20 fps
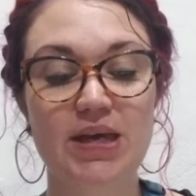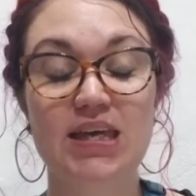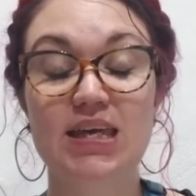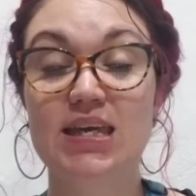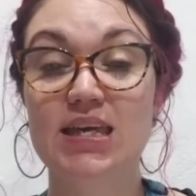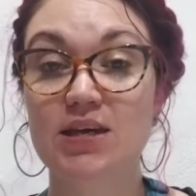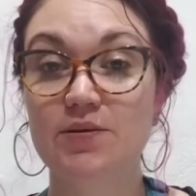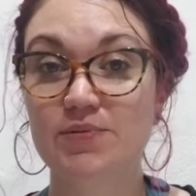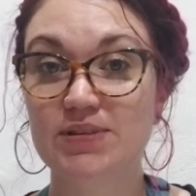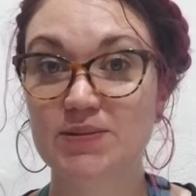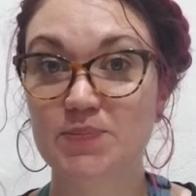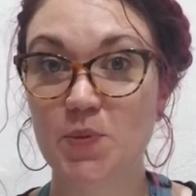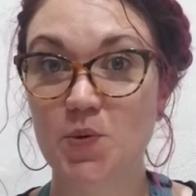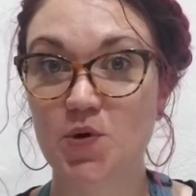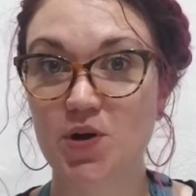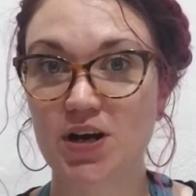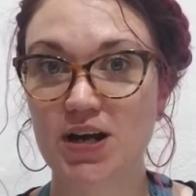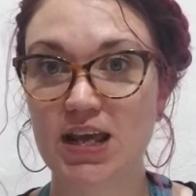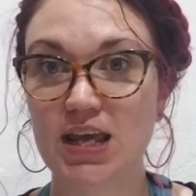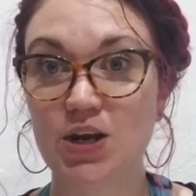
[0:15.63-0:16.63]
He was
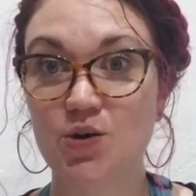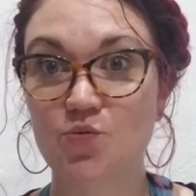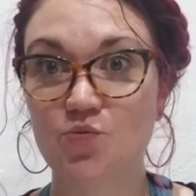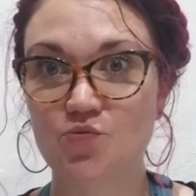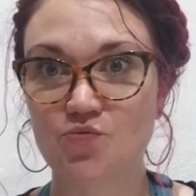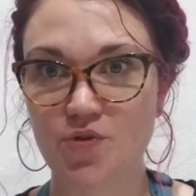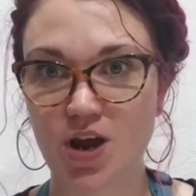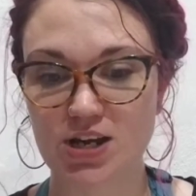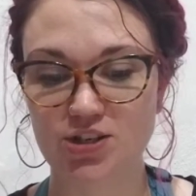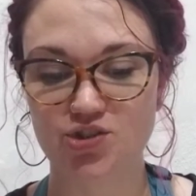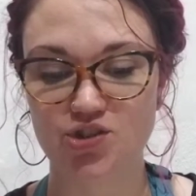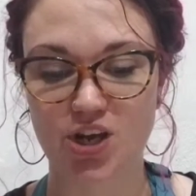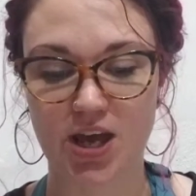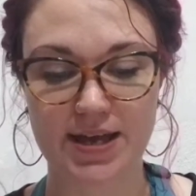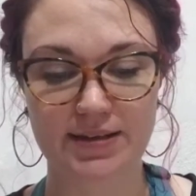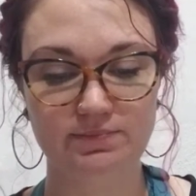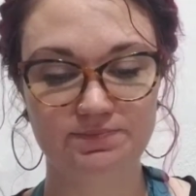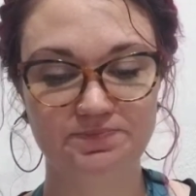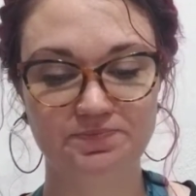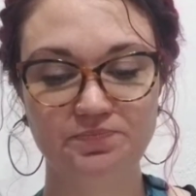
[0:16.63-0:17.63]
born in
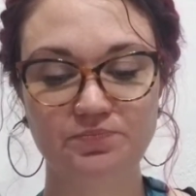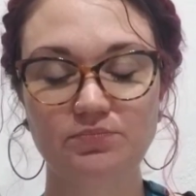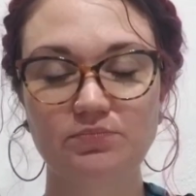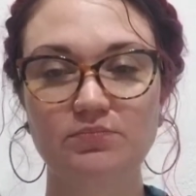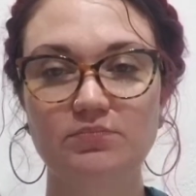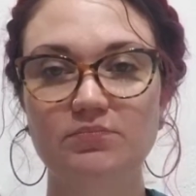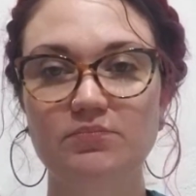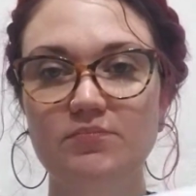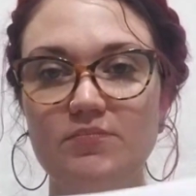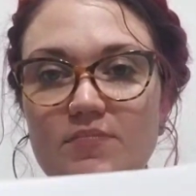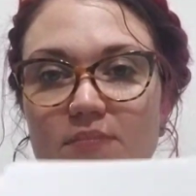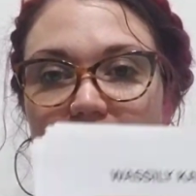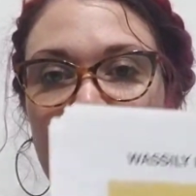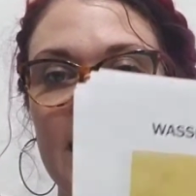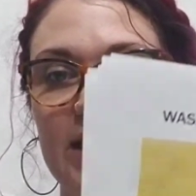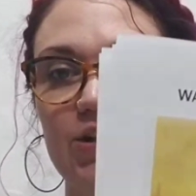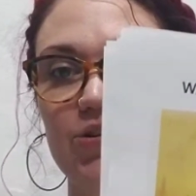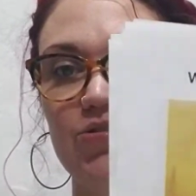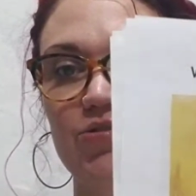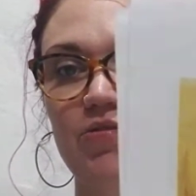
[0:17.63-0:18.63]
Russia
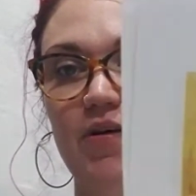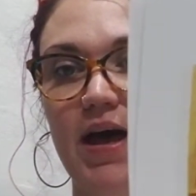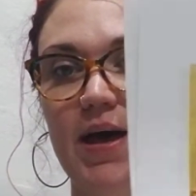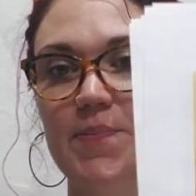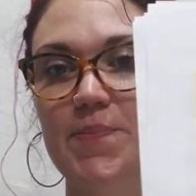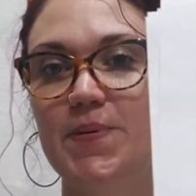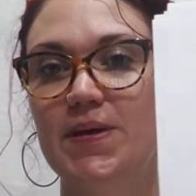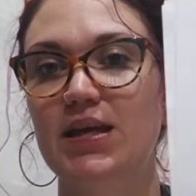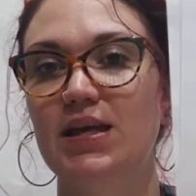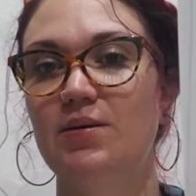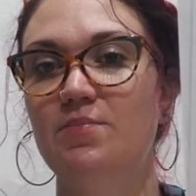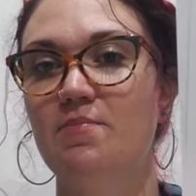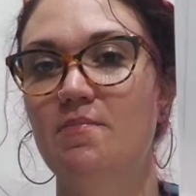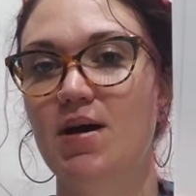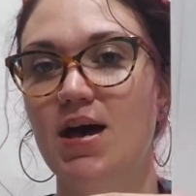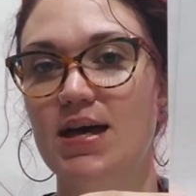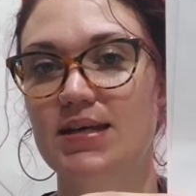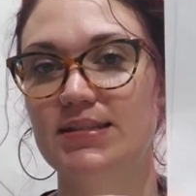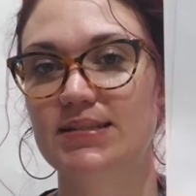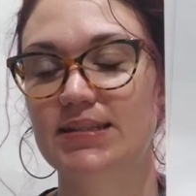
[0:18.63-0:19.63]
and grew up in
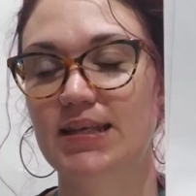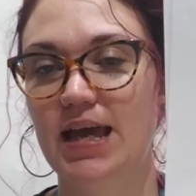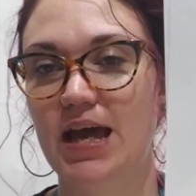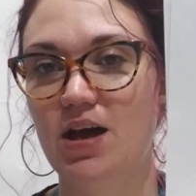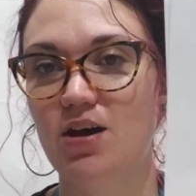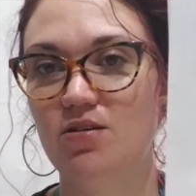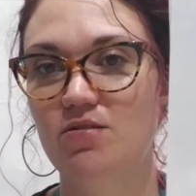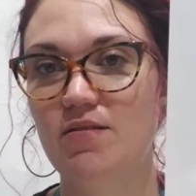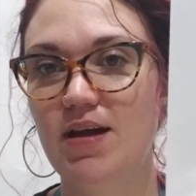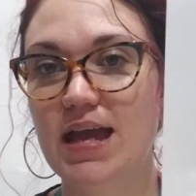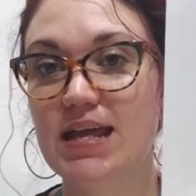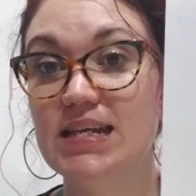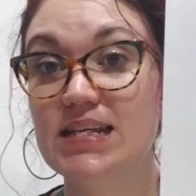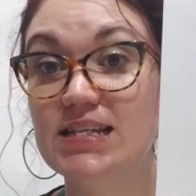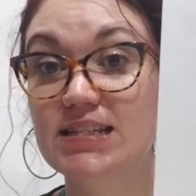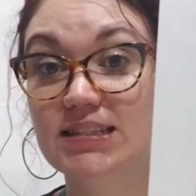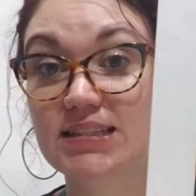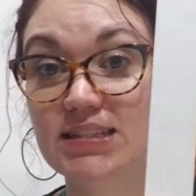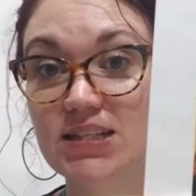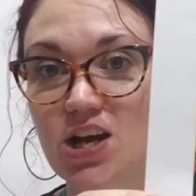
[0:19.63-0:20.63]
Moscow, and
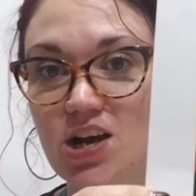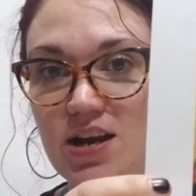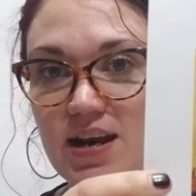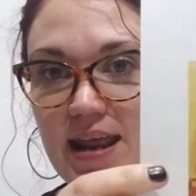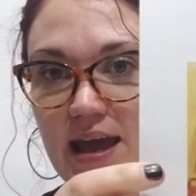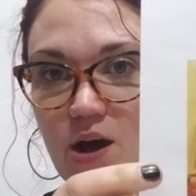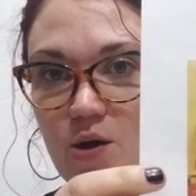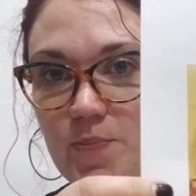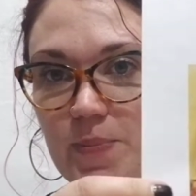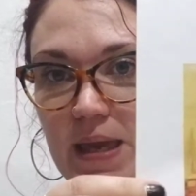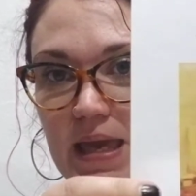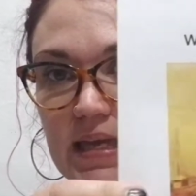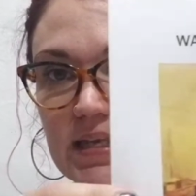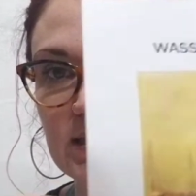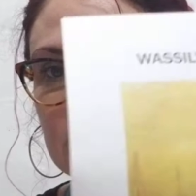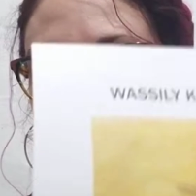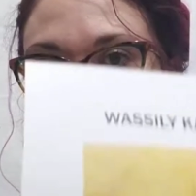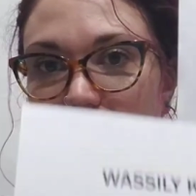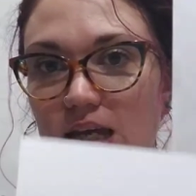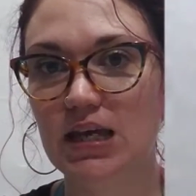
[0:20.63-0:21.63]
he started out
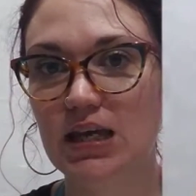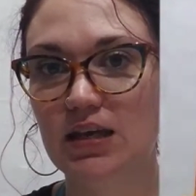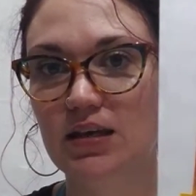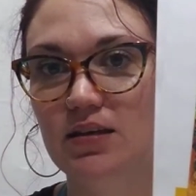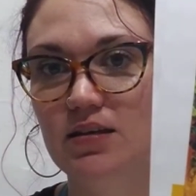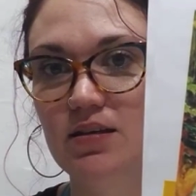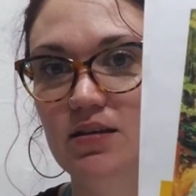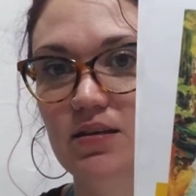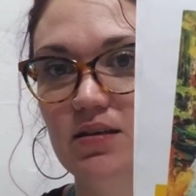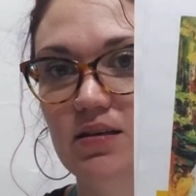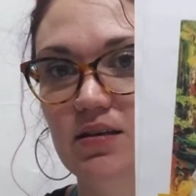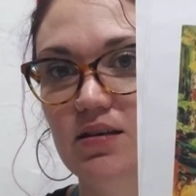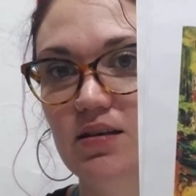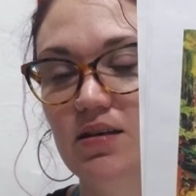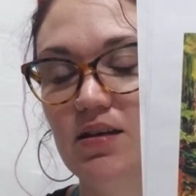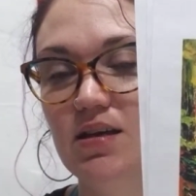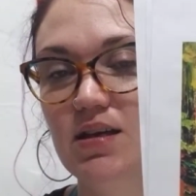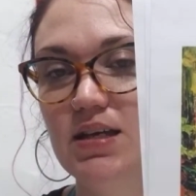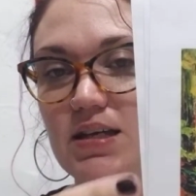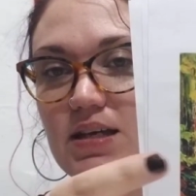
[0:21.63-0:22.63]
painting
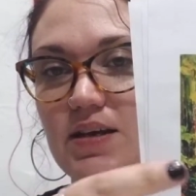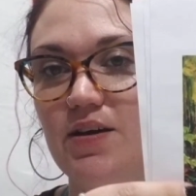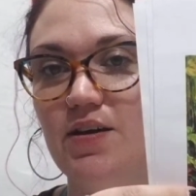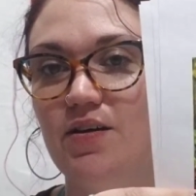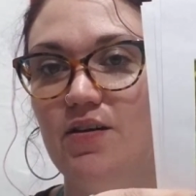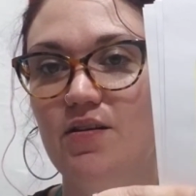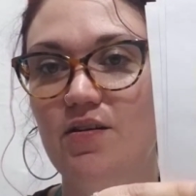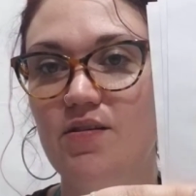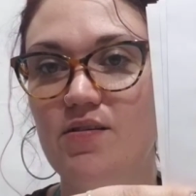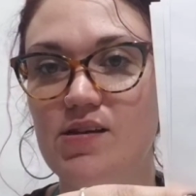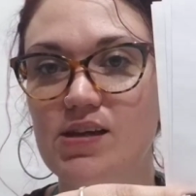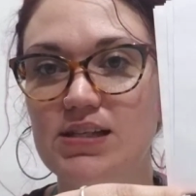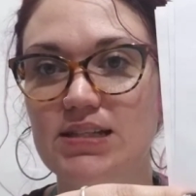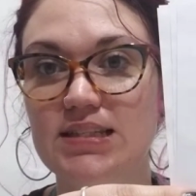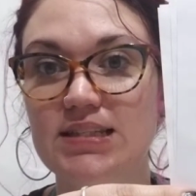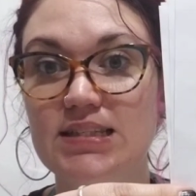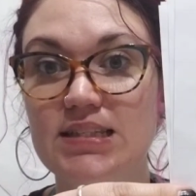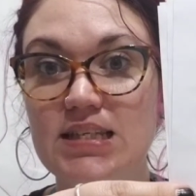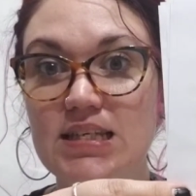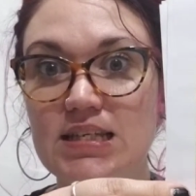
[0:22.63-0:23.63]

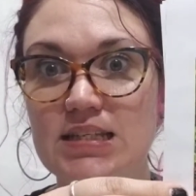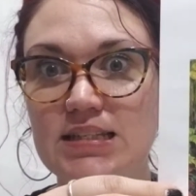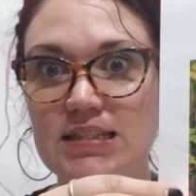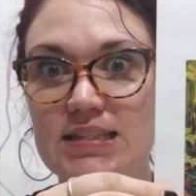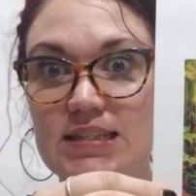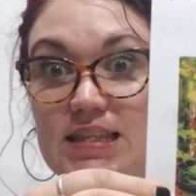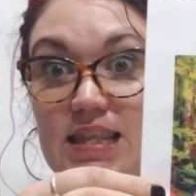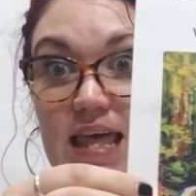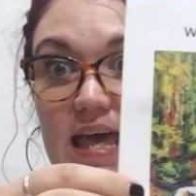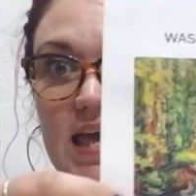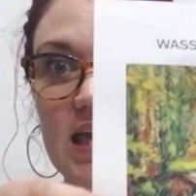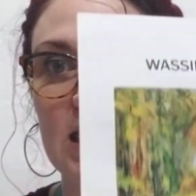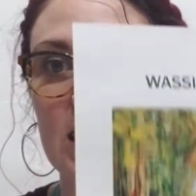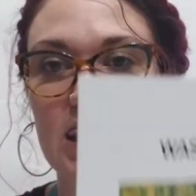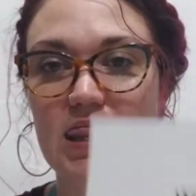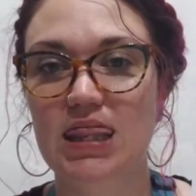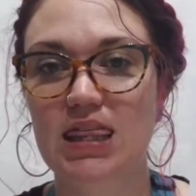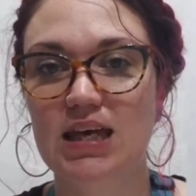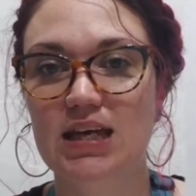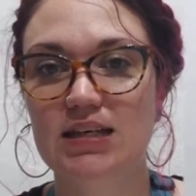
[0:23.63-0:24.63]
scenes like
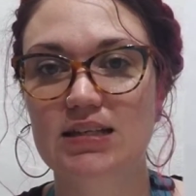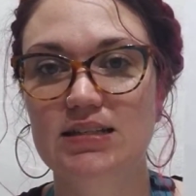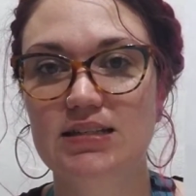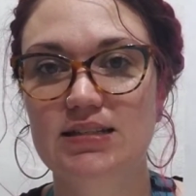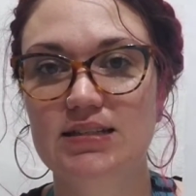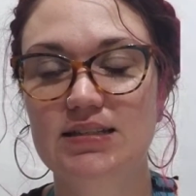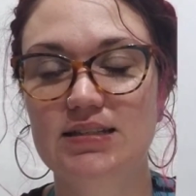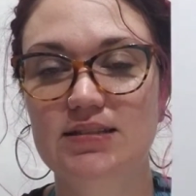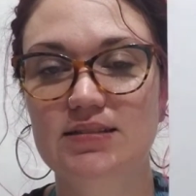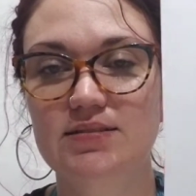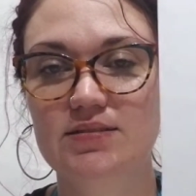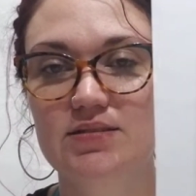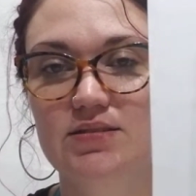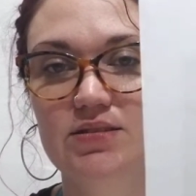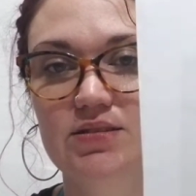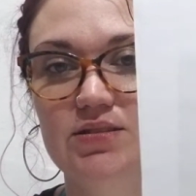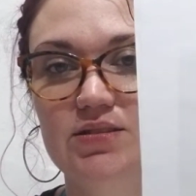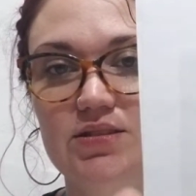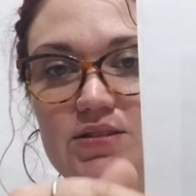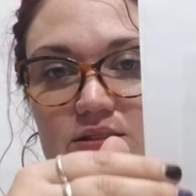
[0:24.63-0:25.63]
this.
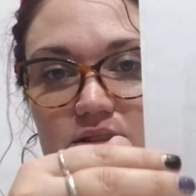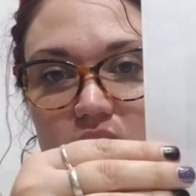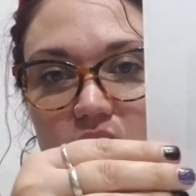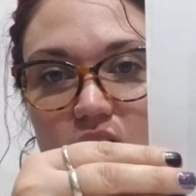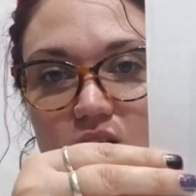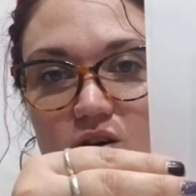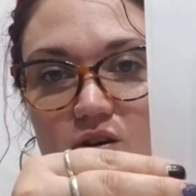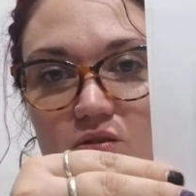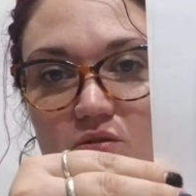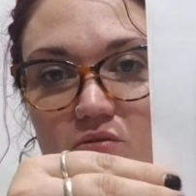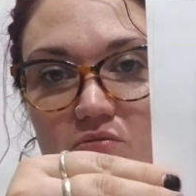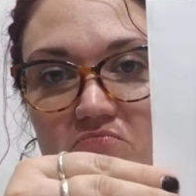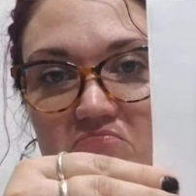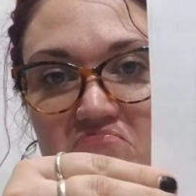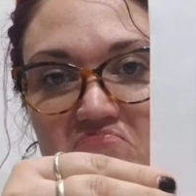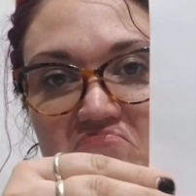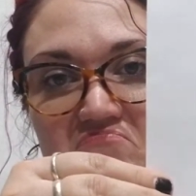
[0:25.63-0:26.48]
So